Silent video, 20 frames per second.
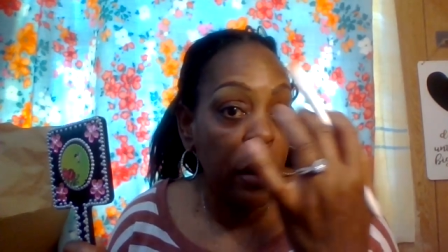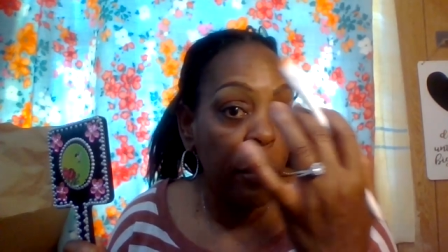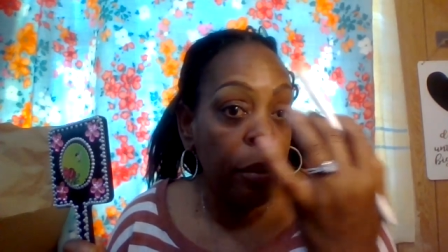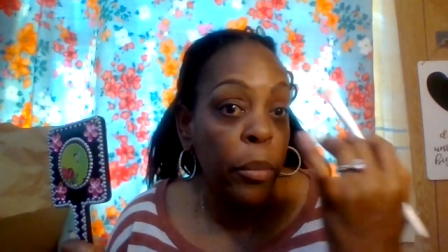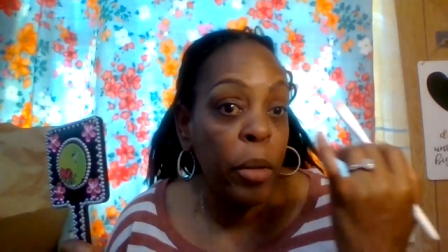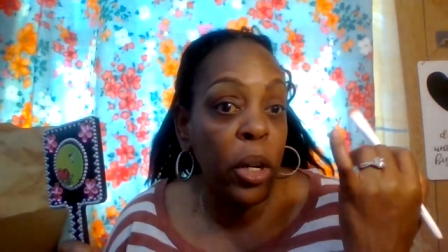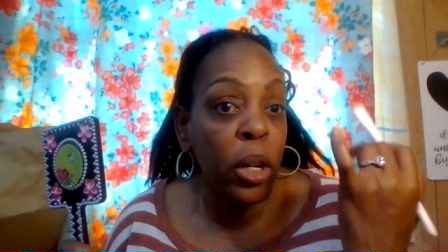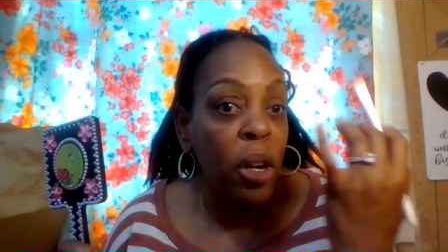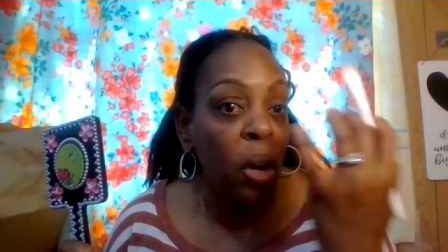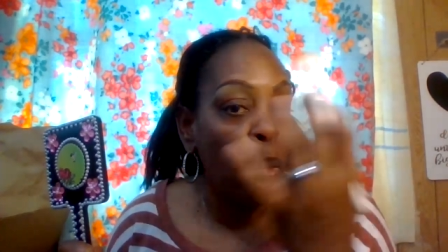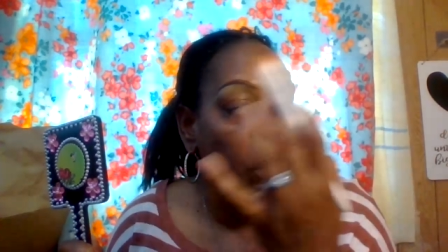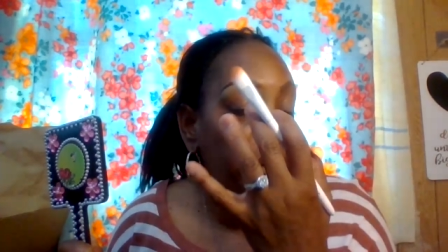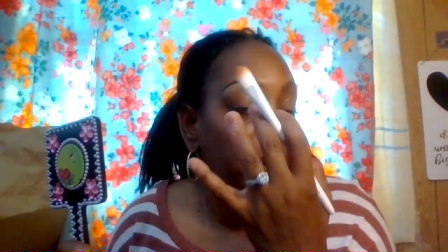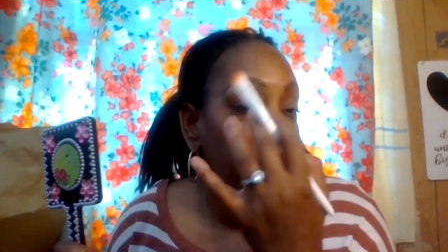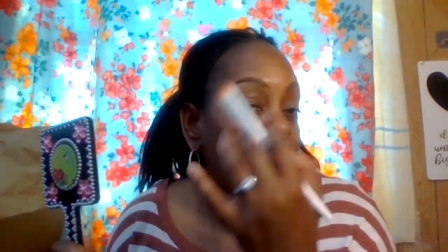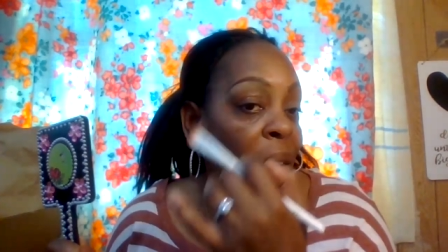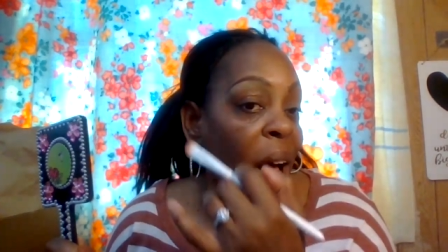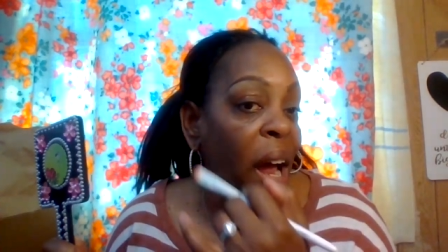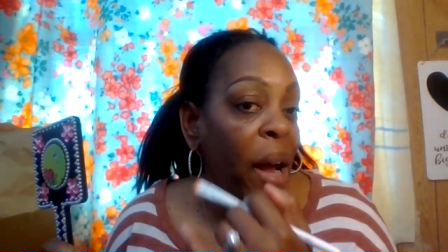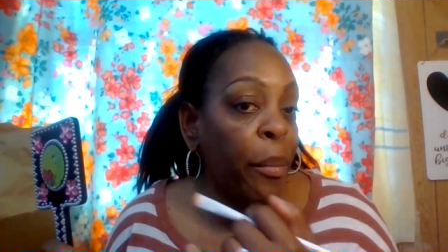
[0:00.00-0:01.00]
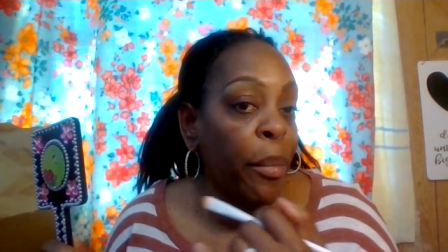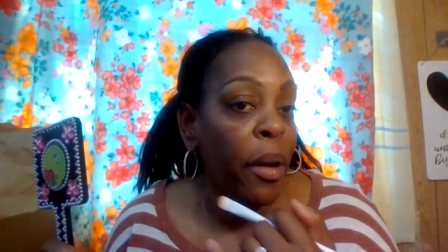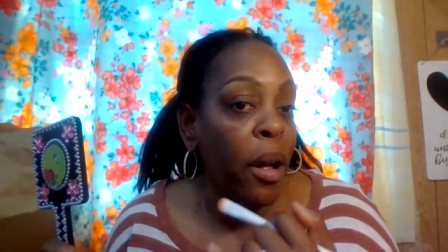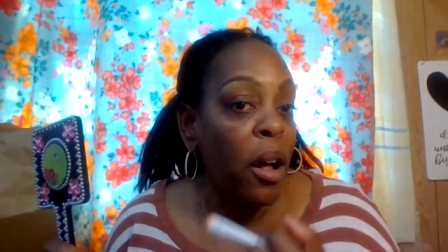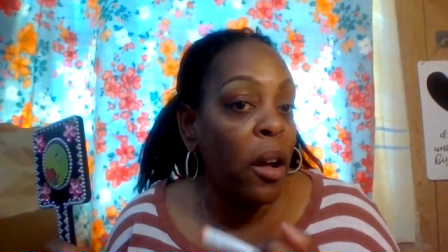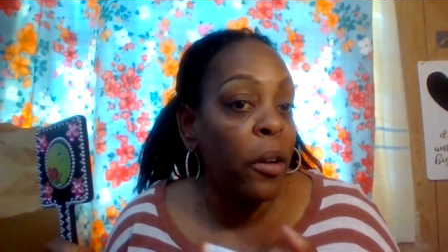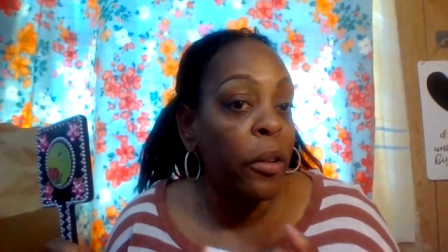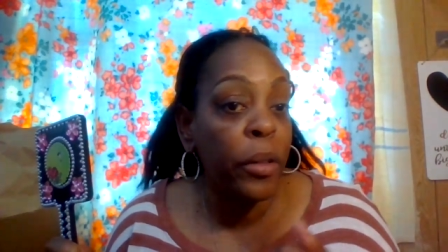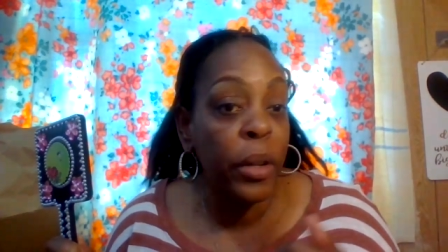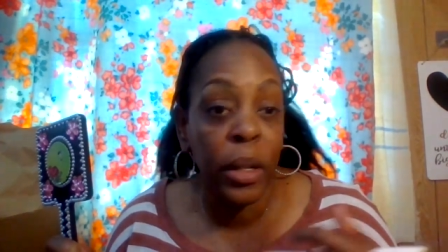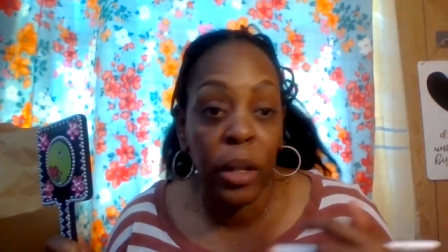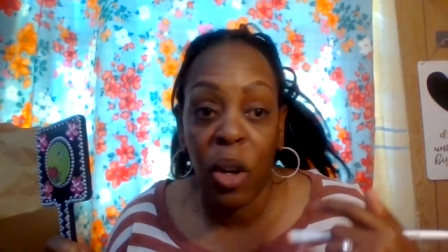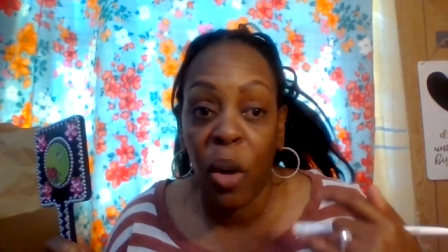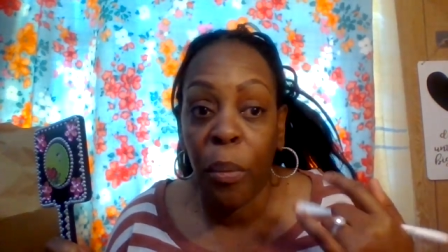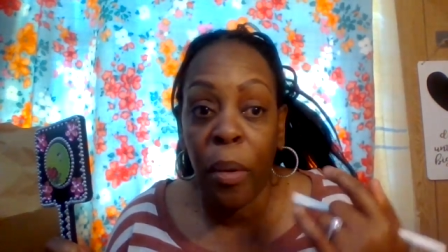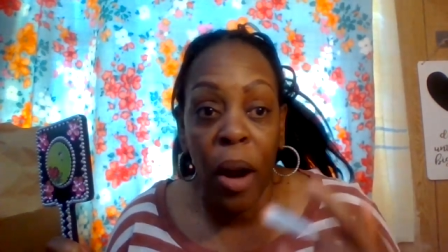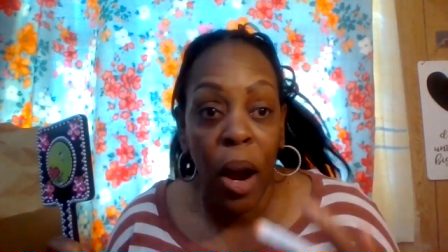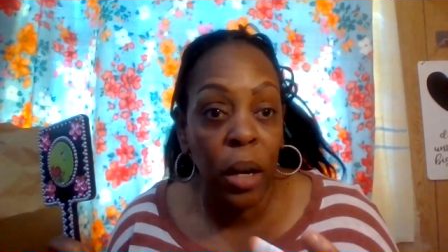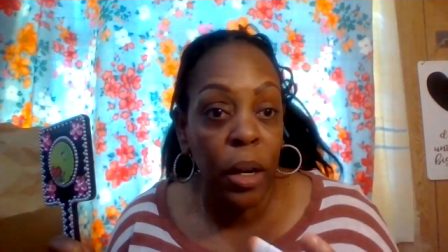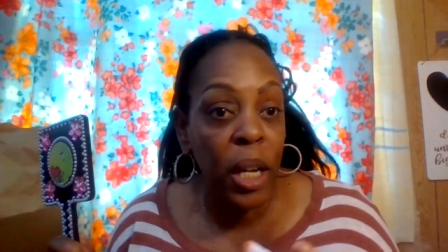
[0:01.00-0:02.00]
you know with your eyebrow you know
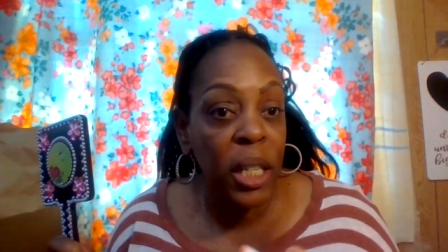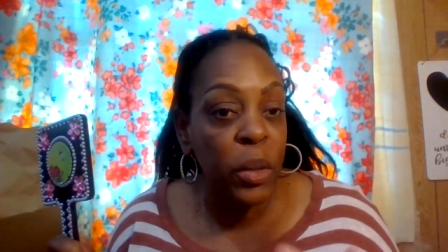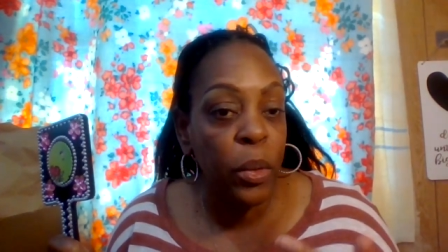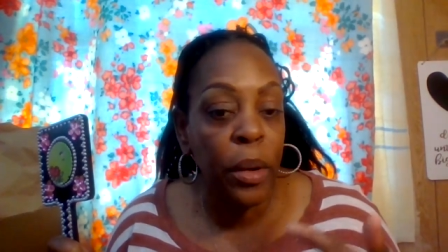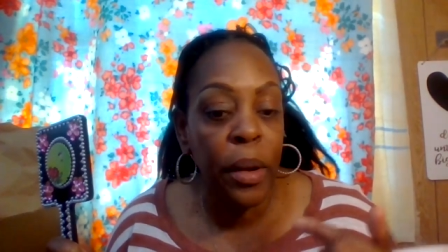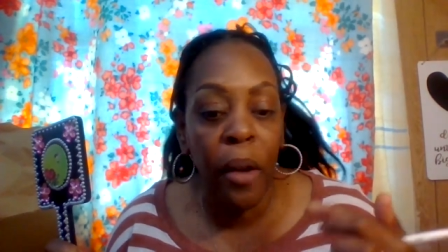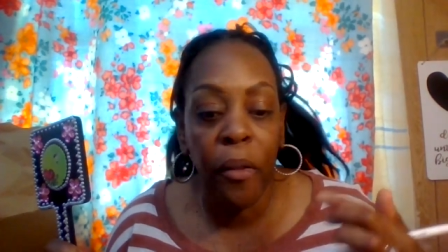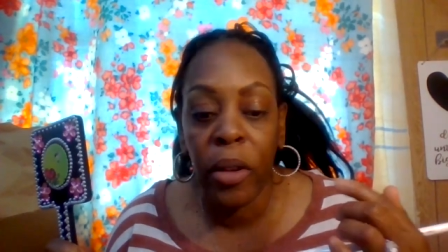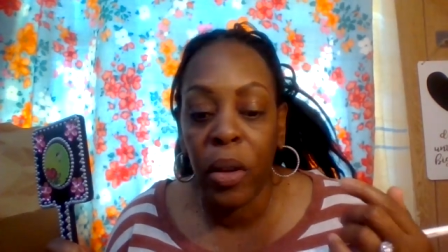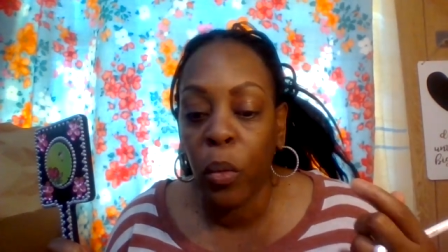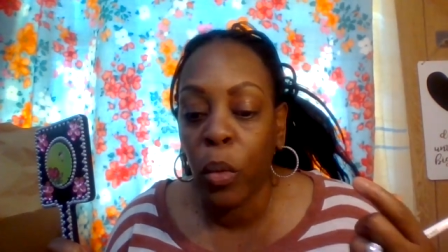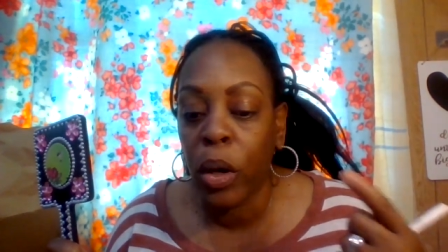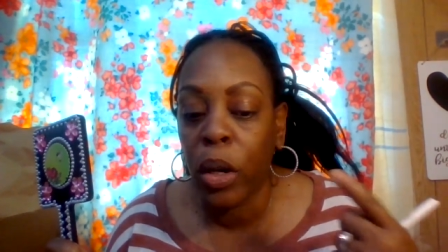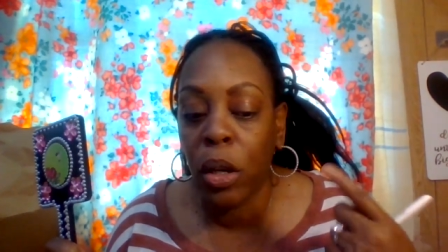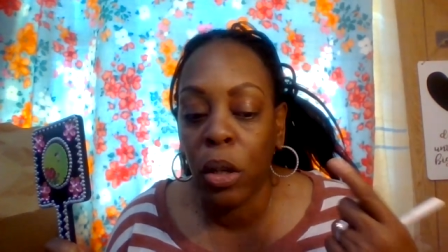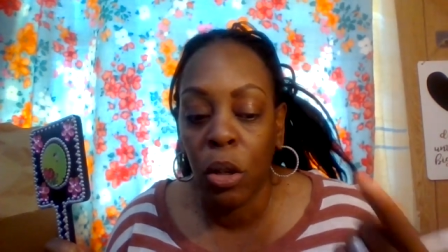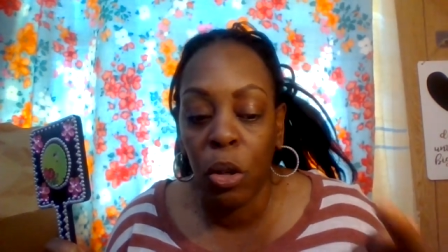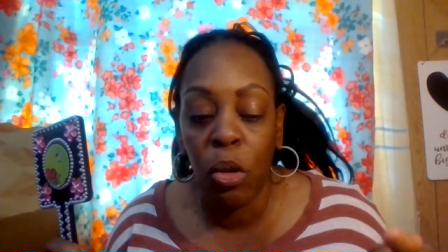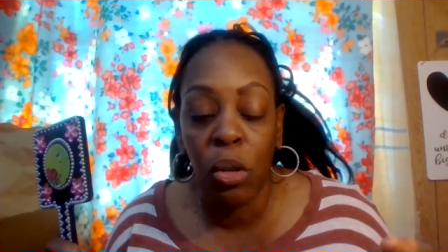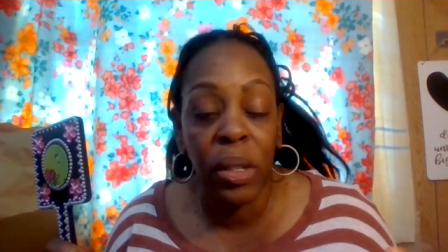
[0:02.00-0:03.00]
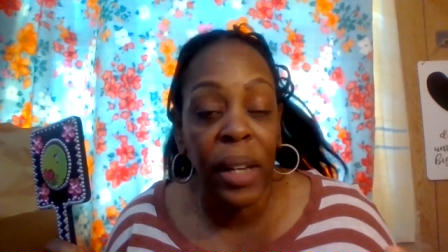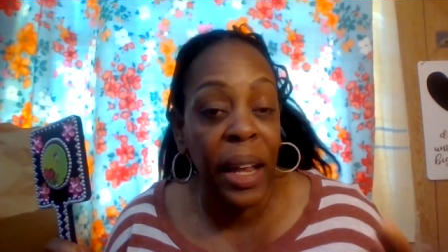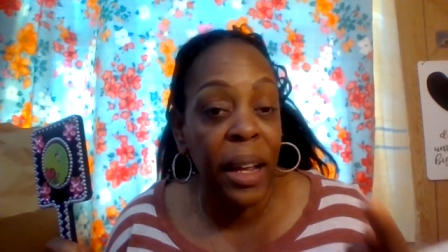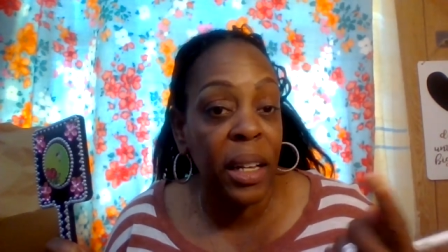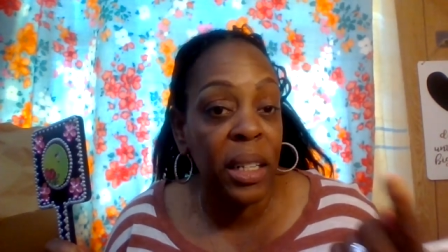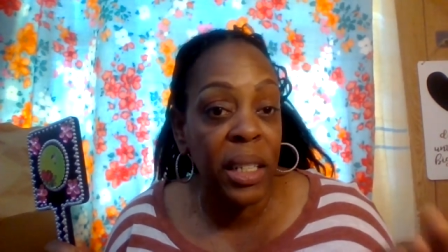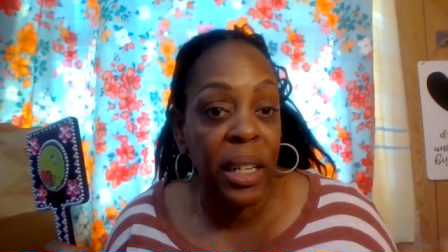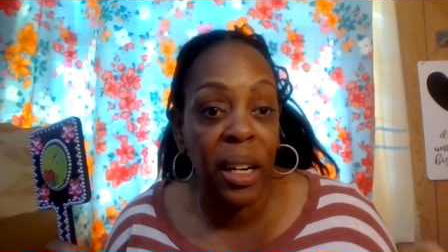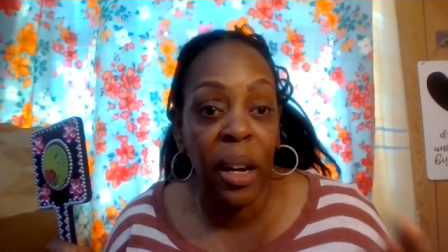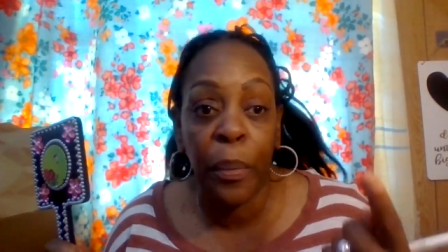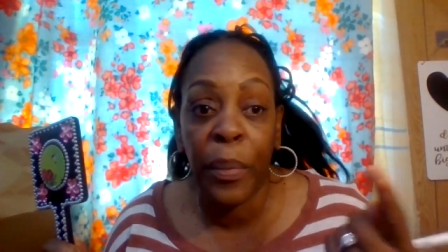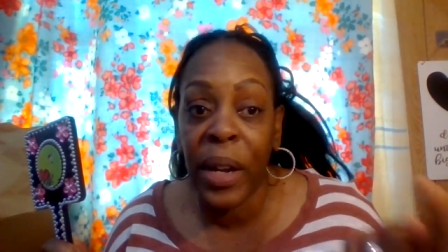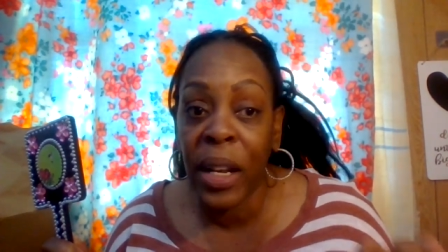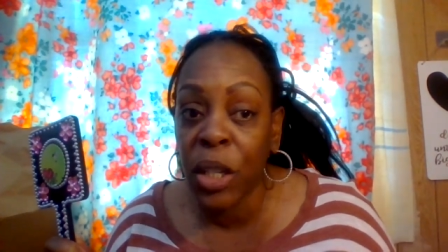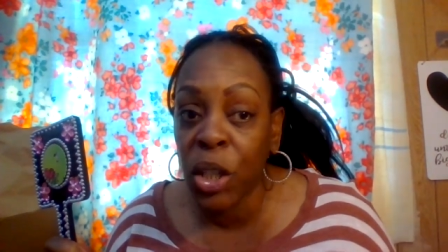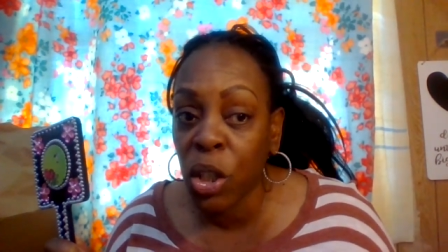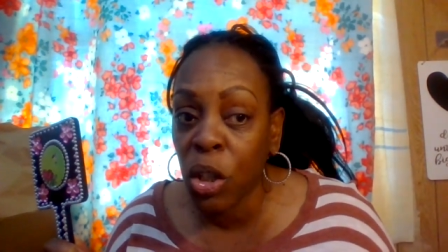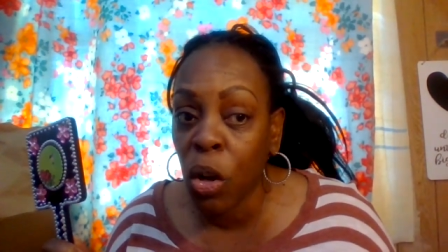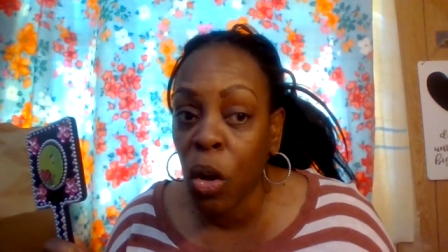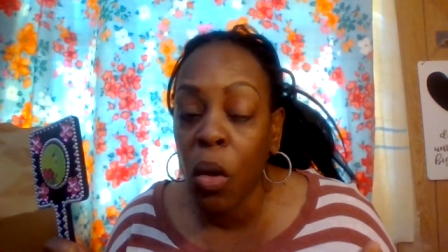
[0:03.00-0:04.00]
products whatever you want to use like I said a
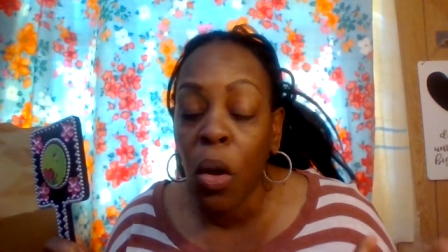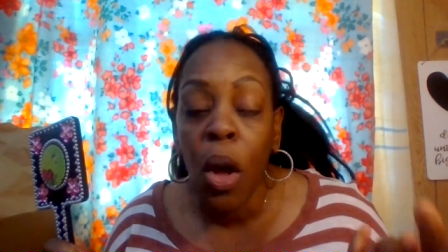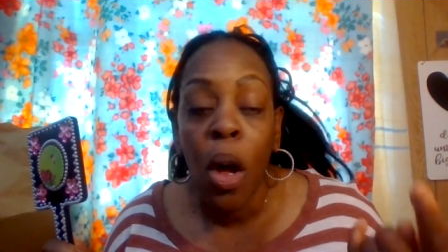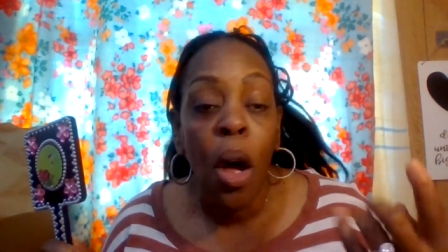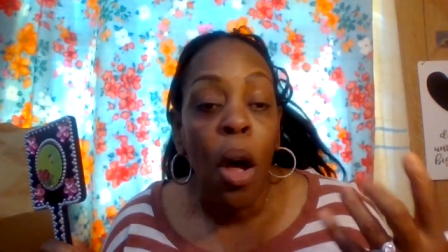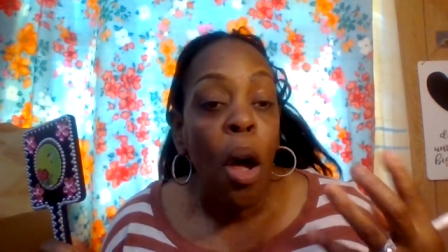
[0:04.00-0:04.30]
pencil